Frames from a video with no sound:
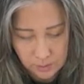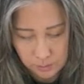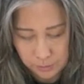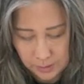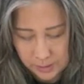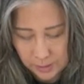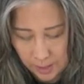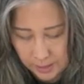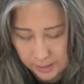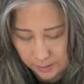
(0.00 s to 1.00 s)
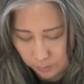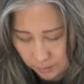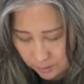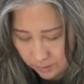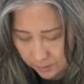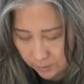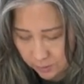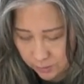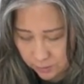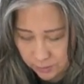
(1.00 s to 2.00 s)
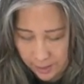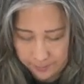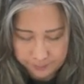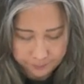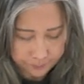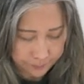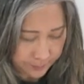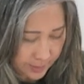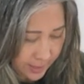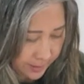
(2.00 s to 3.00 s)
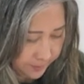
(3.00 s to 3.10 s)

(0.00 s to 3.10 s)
Pretty tiny. Well, let's just do that. Okay.